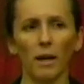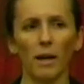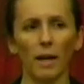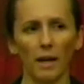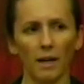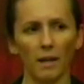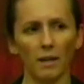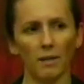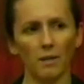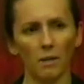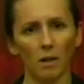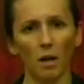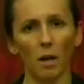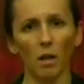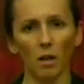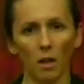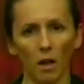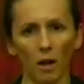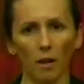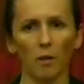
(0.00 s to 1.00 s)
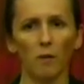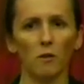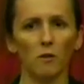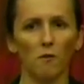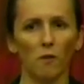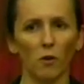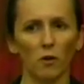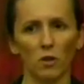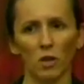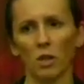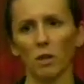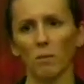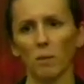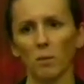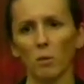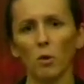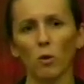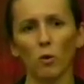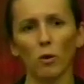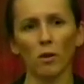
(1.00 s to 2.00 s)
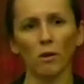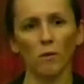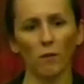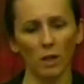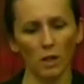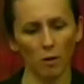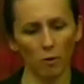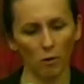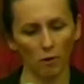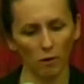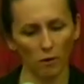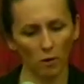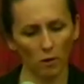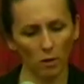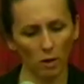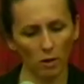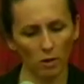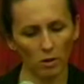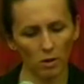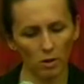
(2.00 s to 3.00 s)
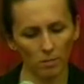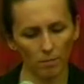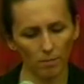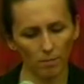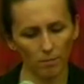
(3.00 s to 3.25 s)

and a lot of those phones are going to be recording video in a few years.